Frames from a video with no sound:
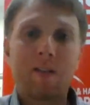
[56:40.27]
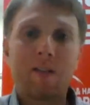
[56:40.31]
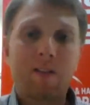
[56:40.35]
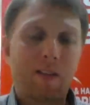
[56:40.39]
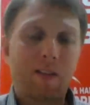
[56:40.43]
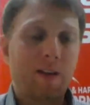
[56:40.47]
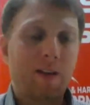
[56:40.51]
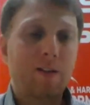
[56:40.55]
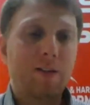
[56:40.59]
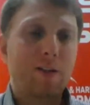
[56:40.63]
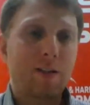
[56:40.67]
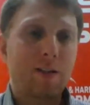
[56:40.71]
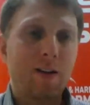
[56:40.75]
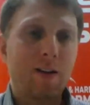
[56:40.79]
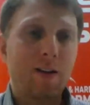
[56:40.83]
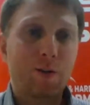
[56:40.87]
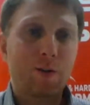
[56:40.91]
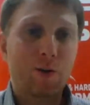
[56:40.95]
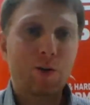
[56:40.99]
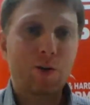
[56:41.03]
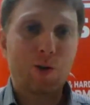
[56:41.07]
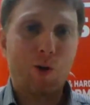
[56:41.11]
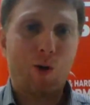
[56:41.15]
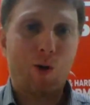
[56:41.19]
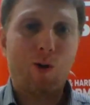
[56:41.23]
things still
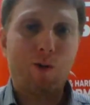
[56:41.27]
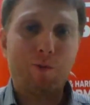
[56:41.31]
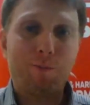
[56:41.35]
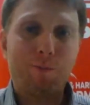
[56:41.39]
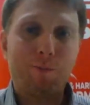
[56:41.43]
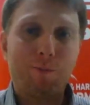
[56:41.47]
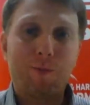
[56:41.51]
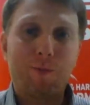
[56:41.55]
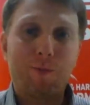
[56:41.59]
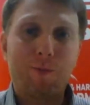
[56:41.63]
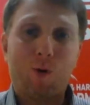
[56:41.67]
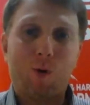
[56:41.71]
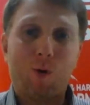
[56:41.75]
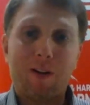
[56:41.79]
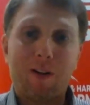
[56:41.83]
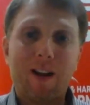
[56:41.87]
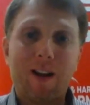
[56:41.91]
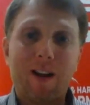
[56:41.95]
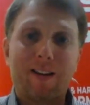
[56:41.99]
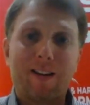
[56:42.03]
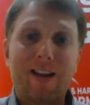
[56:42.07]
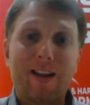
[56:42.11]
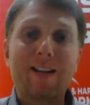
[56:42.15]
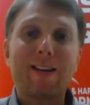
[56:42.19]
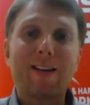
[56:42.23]
to solve before,
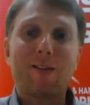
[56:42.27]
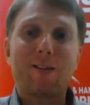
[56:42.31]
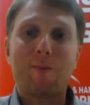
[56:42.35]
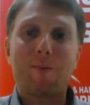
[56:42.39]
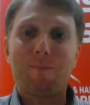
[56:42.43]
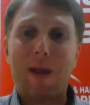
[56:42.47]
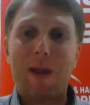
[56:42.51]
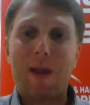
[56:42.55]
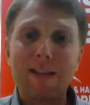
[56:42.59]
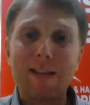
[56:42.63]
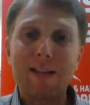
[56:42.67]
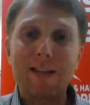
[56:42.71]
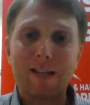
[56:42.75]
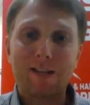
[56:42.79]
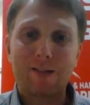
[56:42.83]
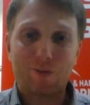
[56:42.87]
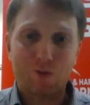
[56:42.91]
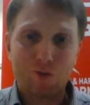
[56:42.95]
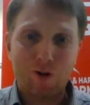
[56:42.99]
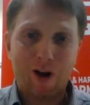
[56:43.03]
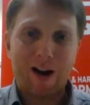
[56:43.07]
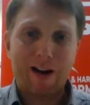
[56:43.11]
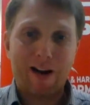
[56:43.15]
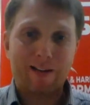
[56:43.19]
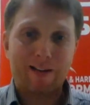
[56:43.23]
like getting the basics
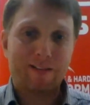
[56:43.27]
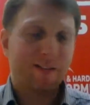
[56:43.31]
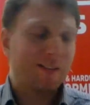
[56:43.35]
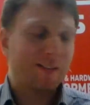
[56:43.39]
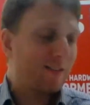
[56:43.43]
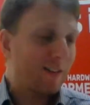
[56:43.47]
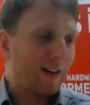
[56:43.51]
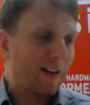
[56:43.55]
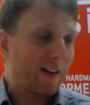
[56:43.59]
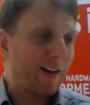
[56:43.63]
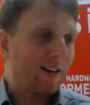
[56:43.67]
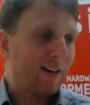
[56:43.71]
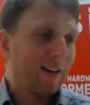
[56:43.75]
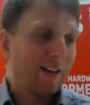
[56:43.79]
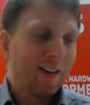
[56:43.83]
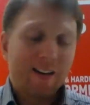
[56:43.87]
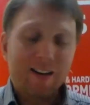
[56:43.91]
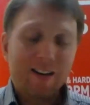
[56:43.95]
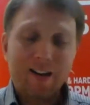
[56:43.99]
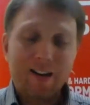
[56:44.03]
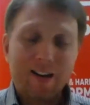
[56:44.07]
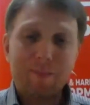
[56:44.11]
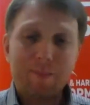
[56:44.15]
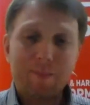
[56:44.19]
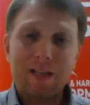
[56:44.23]
right?"
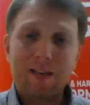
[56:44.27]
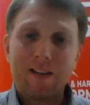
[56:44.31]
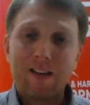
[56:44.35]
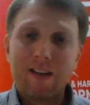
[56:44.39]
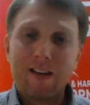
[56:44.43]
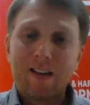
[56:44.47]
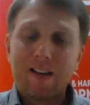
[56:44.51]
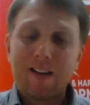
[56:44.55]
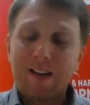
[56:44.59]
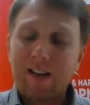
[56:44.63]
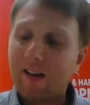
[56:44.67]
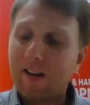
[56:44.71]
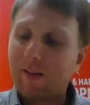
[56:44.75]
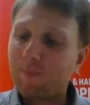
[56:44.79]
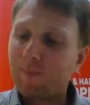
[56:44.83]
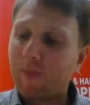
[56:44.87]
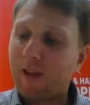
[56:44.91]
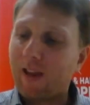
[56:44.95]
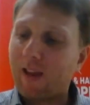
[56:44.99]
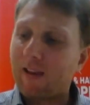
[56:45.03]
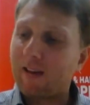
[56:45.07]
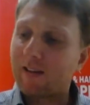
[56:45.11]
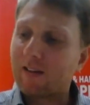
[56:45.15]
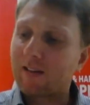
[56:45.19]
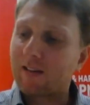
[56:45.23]
I mean,
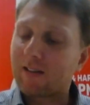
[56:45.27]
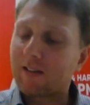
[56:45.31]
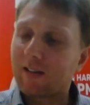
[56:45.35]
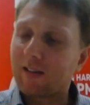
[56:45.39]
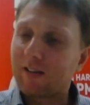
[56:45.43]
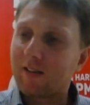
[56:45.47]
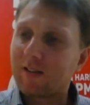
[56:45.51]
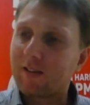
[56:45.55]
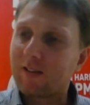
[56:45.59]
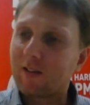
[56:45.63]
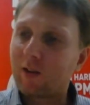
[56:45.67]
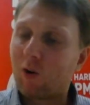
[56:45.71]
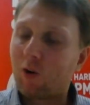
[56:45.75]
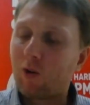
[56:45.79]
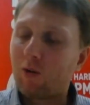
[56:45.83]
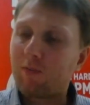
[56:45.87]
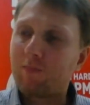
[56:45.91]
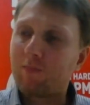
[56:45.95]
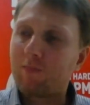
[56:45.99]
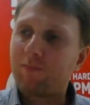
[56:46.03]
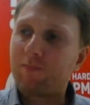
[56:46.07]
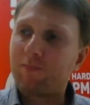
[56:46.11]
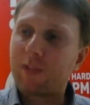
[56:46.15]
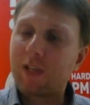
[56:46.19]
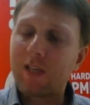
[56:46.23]

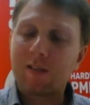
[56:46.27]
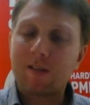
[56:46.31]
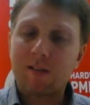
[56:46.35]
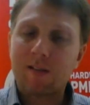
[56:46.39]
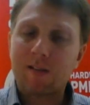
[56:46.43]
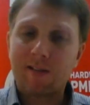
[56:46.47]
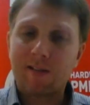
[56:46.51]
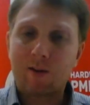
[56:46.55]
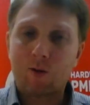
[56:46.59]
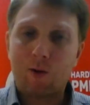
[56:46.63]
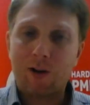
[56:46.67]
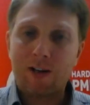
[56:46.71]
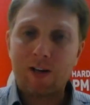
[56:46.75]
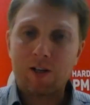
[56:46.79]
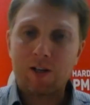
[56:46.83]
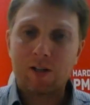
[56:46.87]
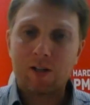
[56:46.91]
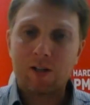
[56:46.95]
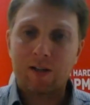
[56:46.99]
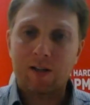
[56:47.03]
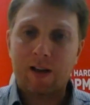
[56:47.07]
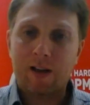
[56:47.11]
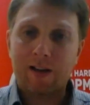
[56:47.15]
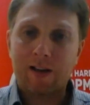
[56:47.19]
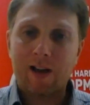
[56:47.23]
so this is the
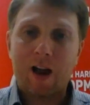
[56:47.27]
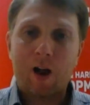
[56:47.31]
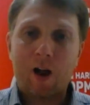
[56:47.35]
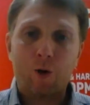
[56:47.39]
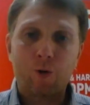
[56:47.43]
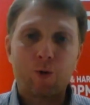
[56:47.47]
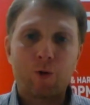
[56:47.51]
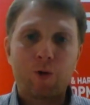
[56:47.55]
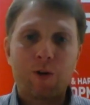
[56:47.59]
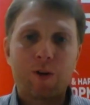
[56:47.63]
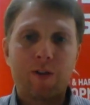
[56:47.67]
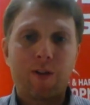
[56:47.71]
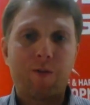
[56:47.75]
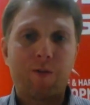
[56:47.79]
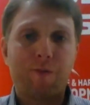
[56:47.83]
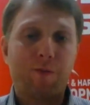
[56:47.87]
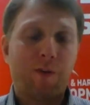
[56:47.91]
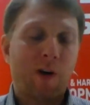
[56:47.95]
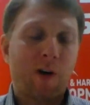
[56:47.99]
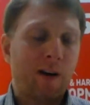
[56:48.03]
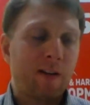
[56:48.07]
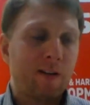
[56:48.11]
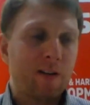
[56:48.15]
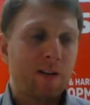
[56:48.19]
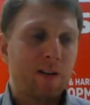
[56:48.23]
question: like, how do you
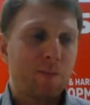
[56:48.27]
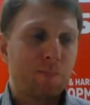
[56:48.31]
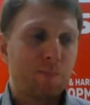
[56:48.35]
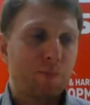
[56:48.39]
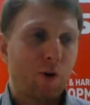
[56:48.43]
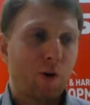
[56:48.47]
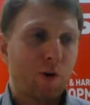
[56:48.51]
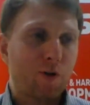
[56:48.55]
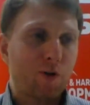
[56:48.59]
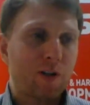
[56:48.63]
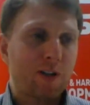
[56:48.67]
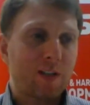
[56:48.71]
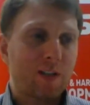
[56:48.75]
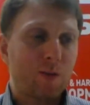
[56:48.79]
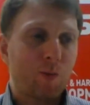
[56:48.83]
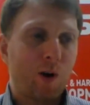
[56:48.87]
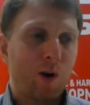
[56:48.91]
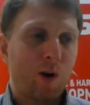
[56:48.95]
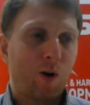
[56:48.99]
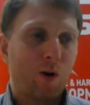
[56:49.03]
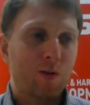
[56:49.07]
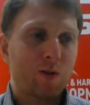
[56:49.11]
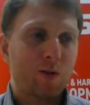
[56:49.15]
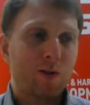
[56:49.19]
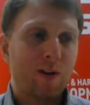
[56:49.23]
define these projects? We
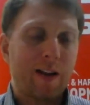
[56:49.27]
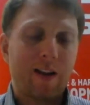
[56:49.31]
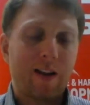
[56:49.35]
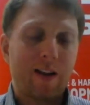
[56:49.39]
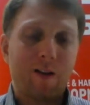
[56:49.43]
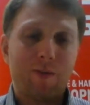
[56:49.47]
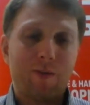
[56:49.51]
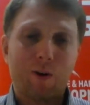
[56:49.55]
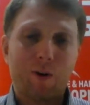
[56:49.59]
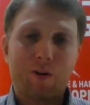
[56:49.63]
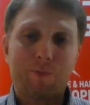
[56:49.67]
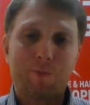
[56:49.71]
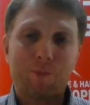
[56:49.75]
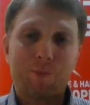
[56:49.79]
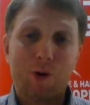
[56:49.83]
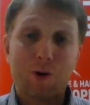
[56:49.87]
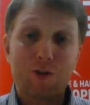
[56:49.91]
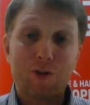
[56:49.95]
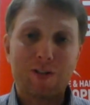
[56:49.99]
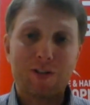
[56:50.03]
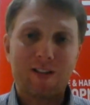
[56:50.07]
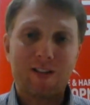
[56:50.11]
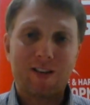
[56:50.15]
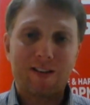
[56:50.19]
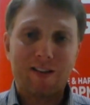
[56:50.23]
also like have a lot of
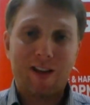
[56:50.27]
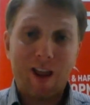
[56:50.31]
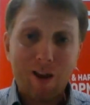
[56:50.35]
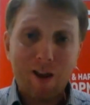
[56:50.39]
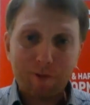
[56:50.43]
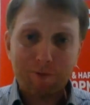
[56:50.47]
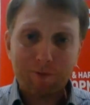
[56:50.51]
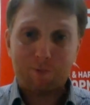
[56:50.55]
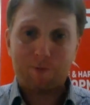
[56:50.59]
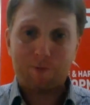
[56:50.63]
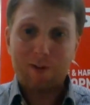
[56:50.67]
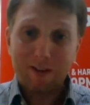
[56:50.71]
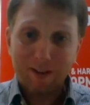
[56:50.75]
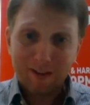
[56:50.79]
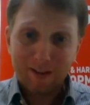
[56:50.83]
projects that have